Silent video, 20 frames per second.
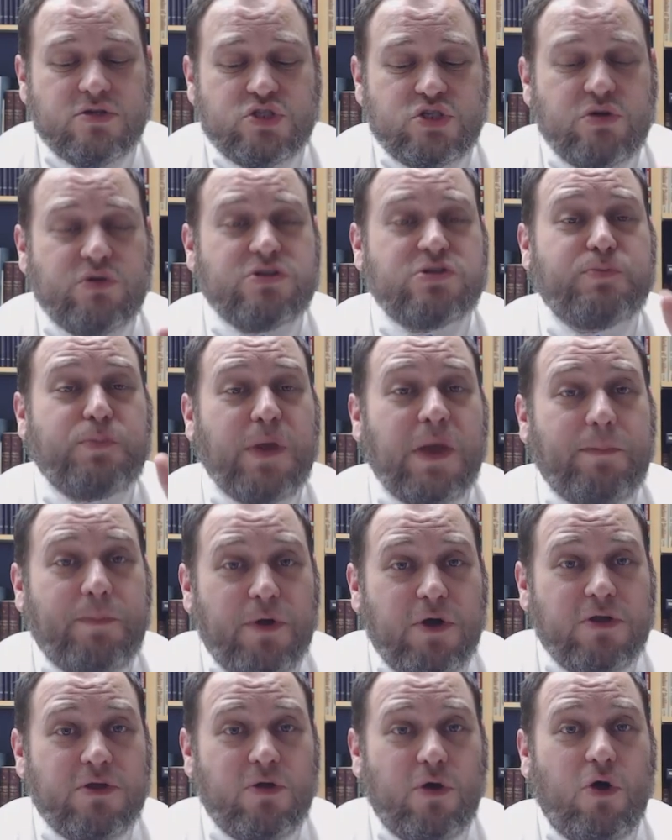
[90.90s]
Jewish
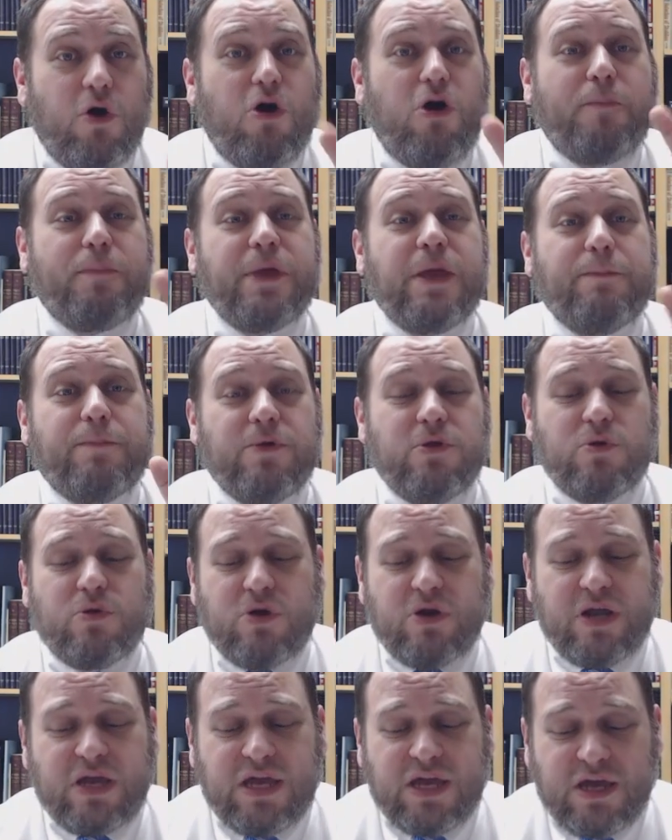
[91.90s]
people, all people who
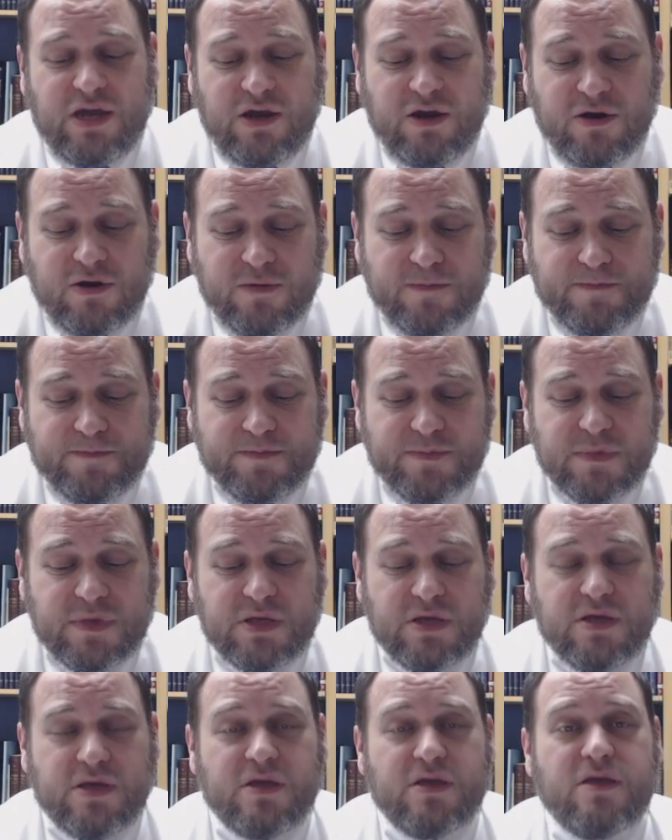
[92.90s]
are here,
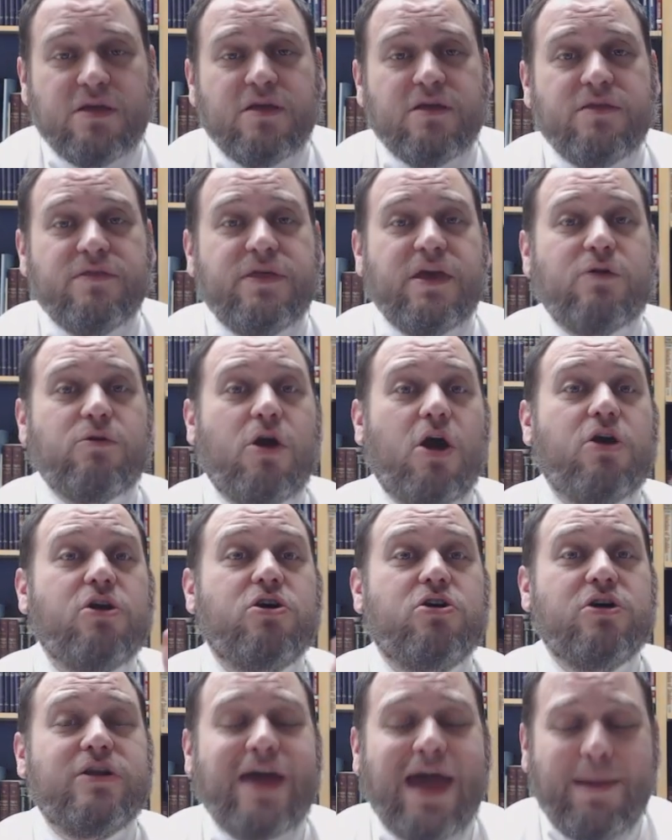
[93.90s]
there
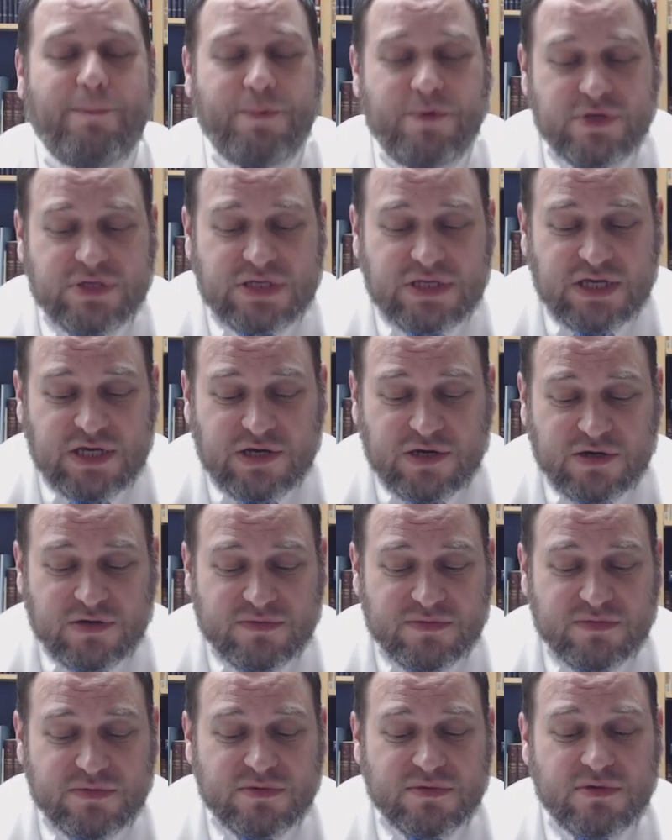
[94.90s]
are good apples here.